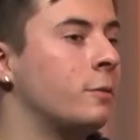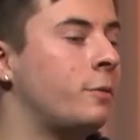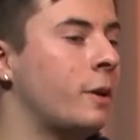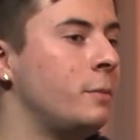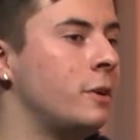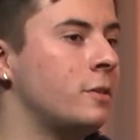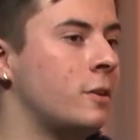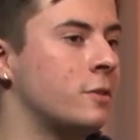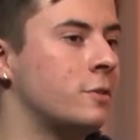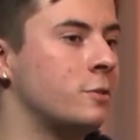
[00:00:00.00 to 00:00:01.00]
can find me on
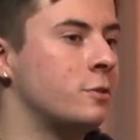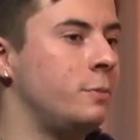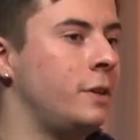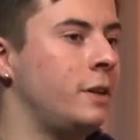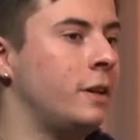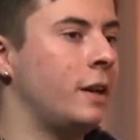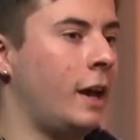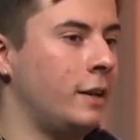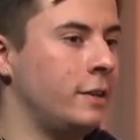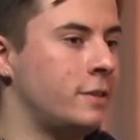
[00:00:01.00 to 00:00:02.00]
all social media
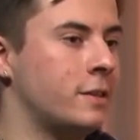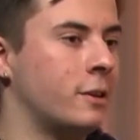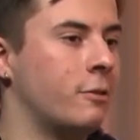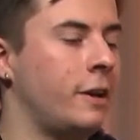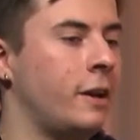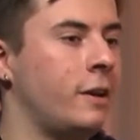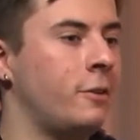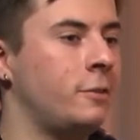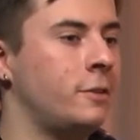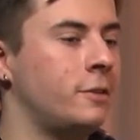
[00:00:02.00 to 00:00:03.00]
at It's the
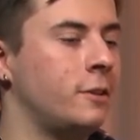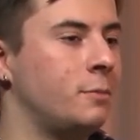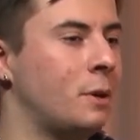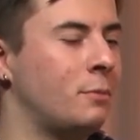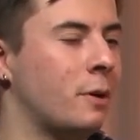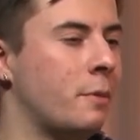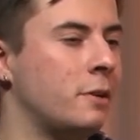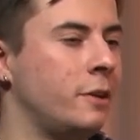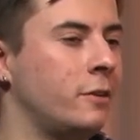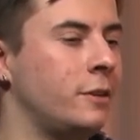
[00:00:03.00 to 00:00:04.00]
Greyhound. I'm
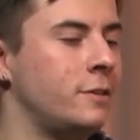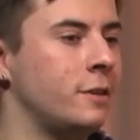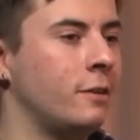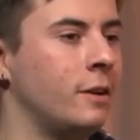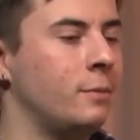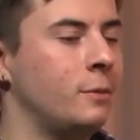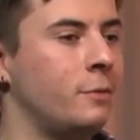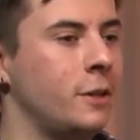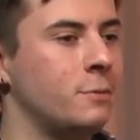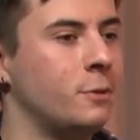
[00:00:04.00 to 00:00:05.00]
primarily on Instagram and
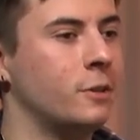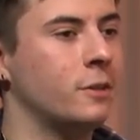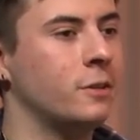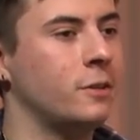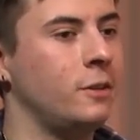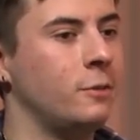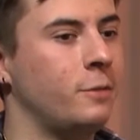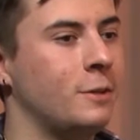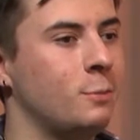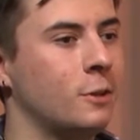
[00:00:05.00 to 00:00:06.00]
Facebook. You know,
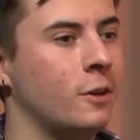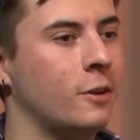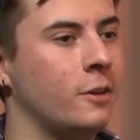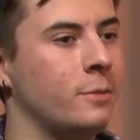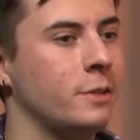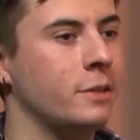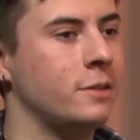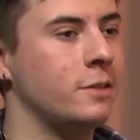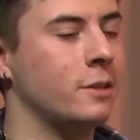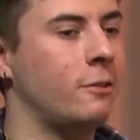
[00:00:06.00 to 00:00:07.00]

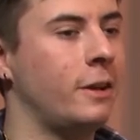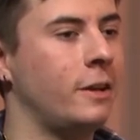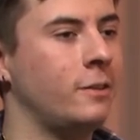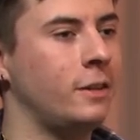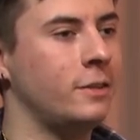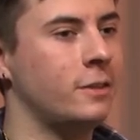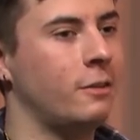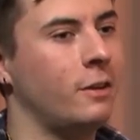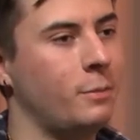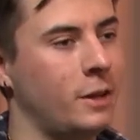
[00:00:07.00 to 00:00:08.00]
facebook.com/itsthegreyhound,
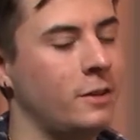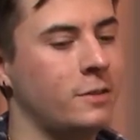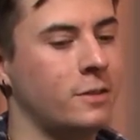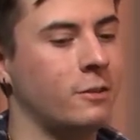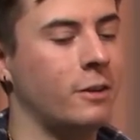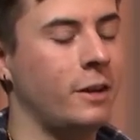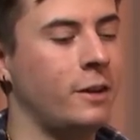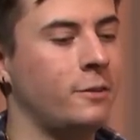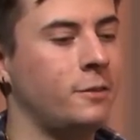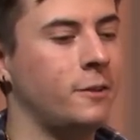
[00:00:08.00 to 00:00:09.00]
Instagram at It's the
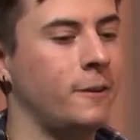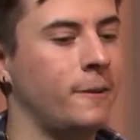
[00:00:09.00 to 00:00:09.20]
Greyhound.